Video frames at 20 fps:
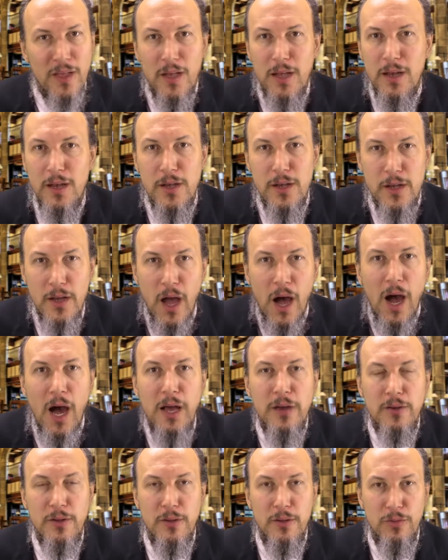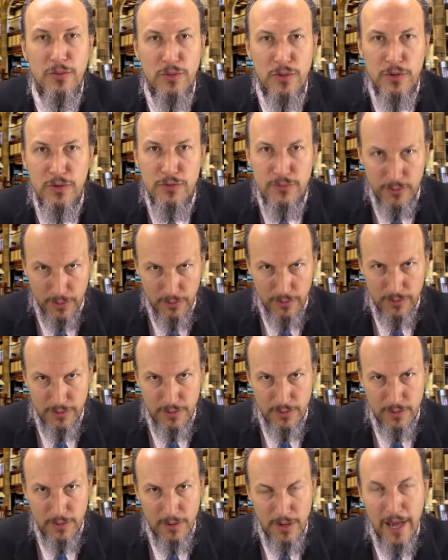Not the
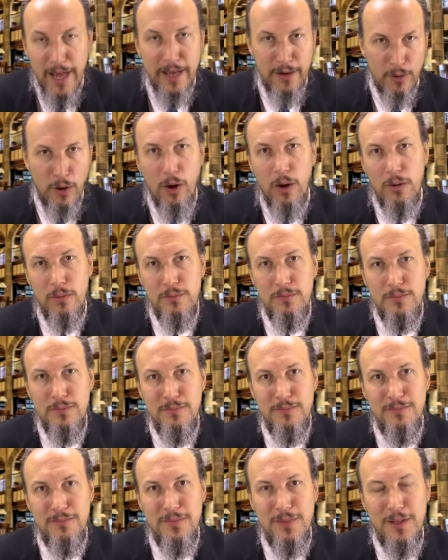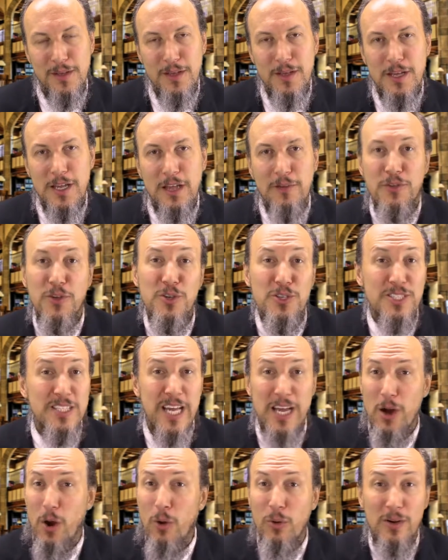truth at all. If you
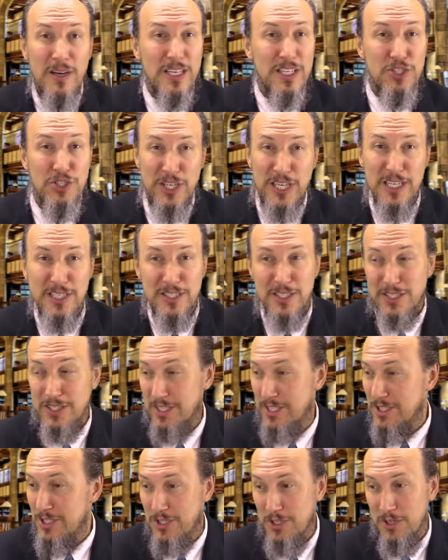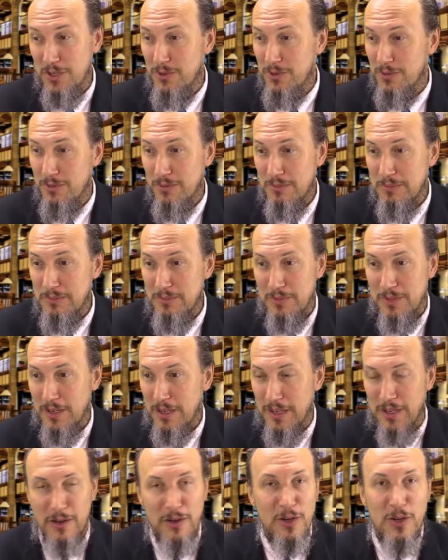say only Jesus can do,
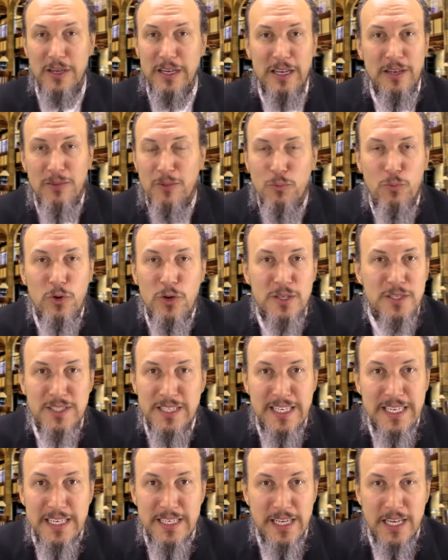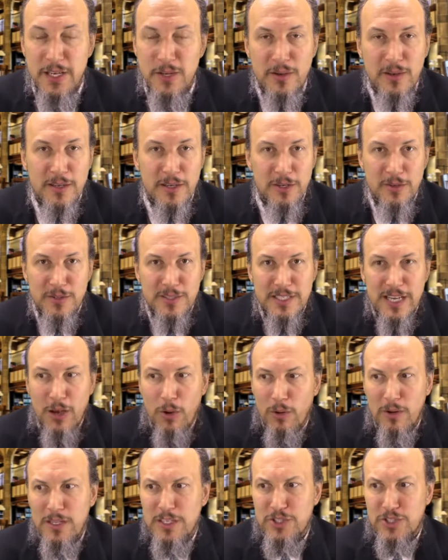and look at the works that he did, you, you say
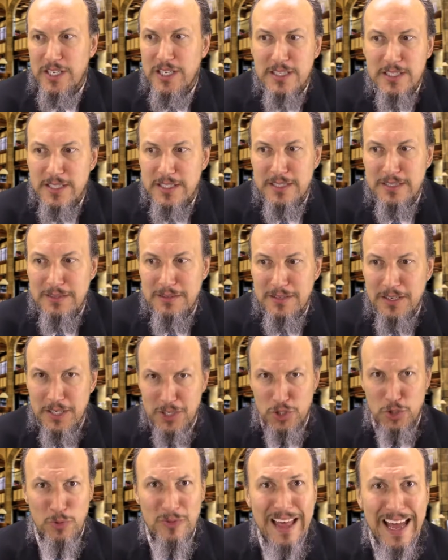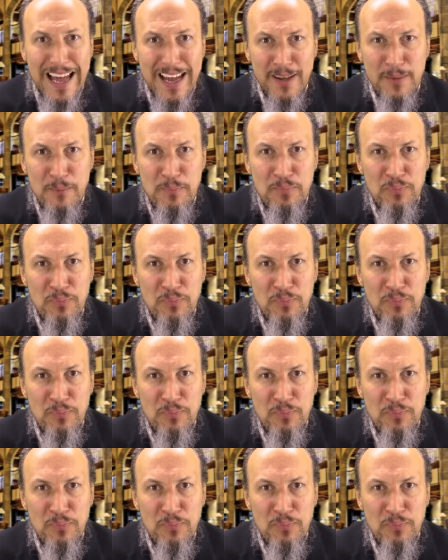only Jesus can do that,